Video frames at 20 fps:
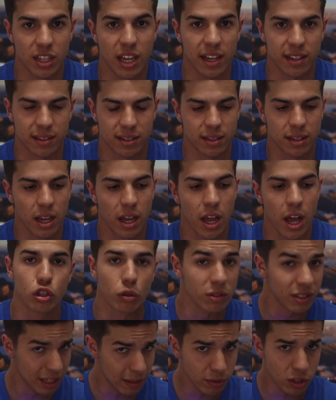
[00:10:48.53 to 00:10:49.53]
Yes,
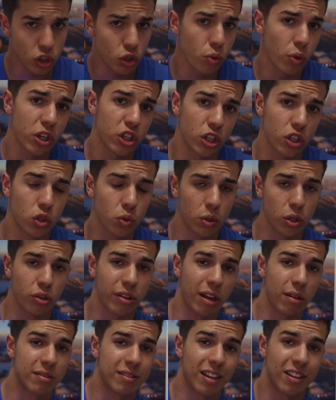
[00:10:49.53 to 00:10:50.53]
so in some situations when you
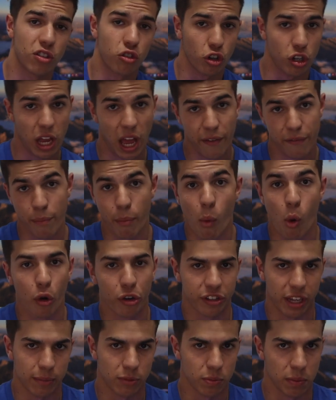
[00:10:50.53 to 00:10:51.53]
downsize, you're going to have
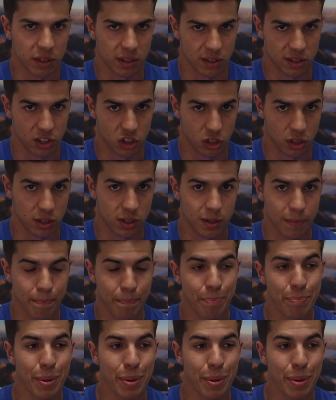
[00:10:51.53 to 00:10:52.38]
more time to make decisions.